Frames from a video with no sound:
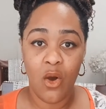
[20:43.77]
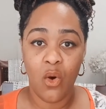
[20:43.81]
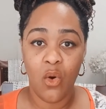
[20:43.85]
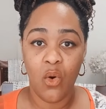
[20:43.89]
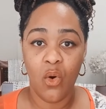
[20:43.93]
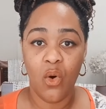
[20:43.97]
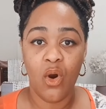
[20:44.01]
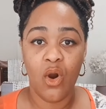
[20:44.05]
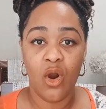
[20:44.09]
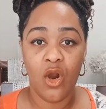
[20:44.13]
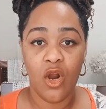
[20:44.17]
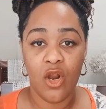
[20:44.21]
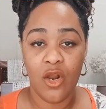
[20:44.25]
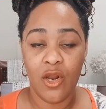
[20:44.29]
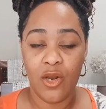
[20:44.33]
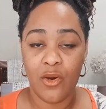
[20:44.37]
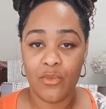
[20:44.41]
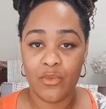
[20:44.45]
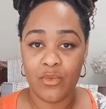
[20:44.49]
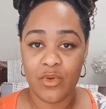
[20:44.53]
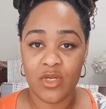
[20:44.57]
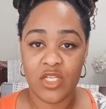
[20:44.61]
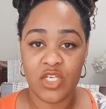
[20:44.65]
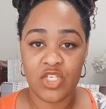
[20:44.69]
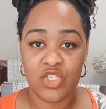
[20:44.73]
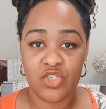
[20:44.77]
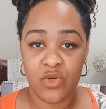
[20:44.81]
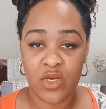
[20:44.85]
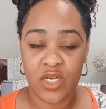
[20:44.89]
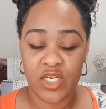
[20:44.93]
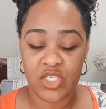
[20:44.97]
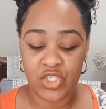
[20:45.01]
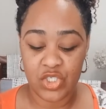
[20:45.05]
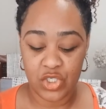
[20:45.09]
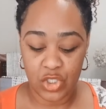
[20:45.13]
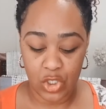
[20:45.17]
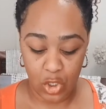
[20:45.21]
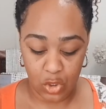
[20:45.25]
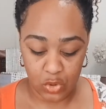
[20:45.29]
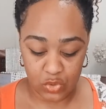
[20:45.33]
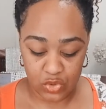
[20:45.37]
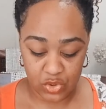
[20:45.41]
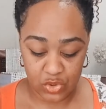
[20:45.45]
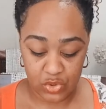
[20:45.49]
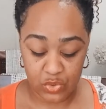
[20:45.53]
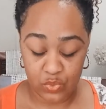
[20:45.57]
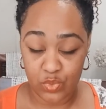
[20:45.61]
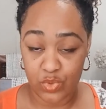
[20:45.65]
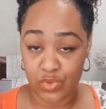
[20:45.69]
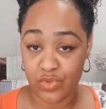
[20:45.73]
Or really trying to go
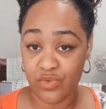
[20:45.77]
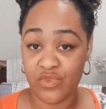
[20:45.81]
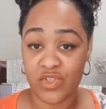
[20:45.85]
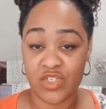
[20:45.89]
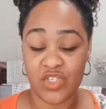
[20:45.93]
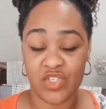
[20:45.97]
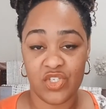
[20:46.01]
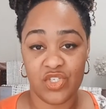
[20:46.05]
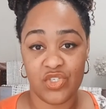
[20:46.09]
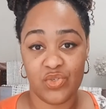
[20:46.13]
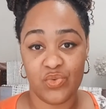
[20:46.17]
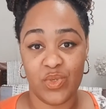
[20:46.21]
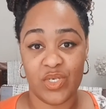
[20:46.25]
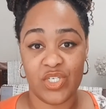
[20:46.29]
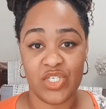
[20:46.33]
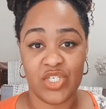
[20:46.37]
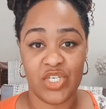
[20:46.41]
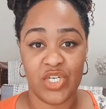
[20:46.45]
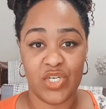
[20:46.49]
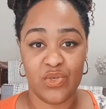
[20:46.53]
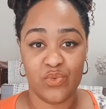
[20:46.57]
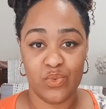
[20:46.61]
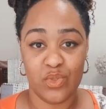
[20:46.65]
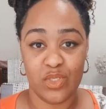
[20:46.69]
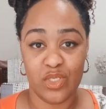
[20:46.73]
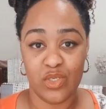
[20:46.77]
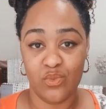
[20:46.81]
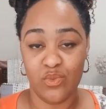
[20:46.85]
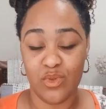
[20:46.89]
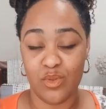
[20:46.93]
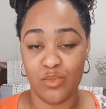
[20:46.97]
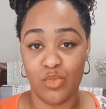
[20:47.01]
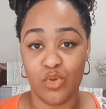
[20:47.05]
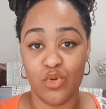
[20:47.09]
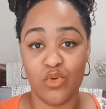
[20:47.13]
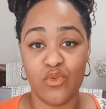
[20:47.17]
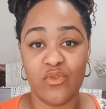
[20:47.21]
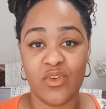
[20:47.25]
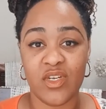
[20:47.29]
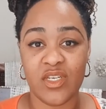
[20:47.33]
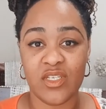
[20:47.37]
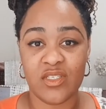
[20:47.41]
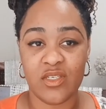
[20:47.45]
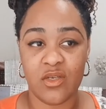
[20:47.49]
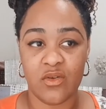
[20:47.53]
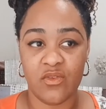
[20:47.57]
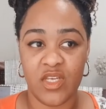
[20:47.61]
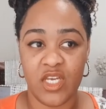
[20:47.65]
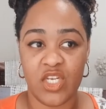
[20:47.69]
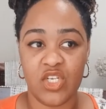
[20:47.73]
to the root of the situation and really remove it
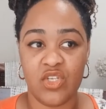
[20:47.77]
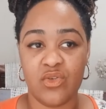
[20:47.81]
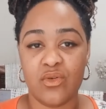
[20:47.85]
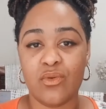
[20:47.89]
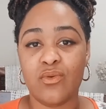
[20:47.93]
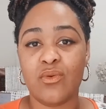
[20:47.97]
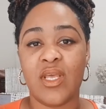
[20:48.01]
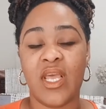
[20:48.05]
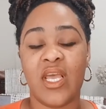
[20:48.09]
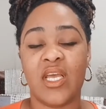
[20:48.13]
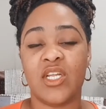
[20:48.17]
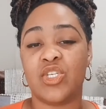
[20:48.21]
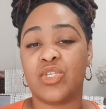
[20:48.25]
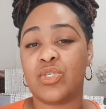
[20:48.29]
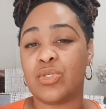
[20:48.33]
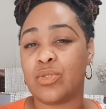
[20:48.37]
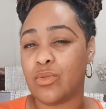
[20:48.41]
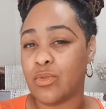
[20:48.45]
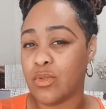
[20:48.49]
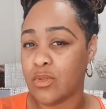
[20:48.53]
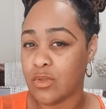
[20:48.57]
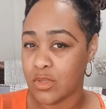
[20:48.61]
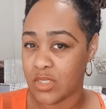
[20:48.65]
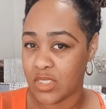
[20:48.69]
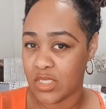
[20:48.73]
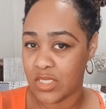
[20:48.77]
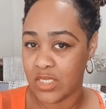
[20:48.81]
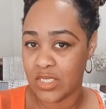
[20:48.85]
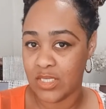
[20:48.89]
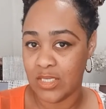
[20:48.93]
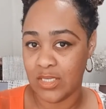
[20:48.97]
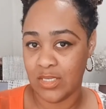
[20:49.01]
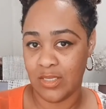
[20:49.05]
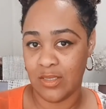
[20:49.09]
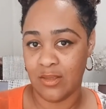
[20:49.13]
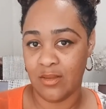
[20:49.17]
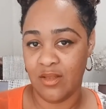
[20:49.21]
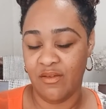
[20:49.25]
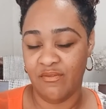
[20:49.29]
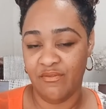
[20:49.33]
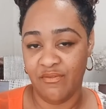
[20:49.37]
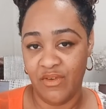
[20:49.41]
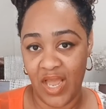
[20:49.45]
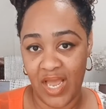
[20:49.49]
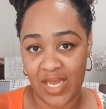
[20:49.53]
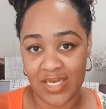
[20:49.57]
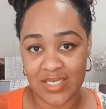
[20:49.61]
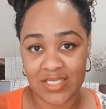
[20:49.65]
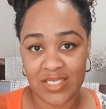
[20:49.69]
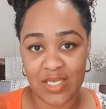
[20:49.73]
so that you can truly, in
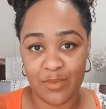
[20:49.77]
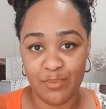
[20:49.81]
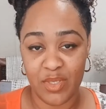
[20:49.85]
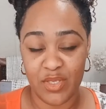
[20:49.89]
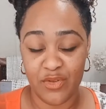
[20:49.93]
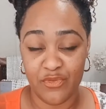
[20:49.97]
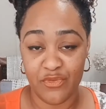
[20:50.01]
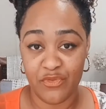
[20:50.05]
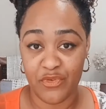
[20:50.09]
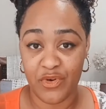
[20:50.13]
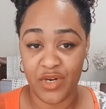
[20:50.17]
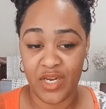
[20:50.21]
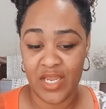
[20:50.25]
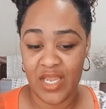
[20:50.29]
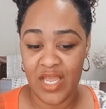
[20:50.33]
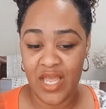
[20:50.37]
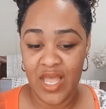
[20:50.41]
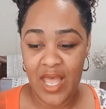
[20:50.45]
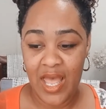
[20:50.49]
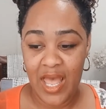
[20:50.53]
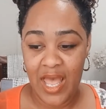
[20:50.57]
fact, be free.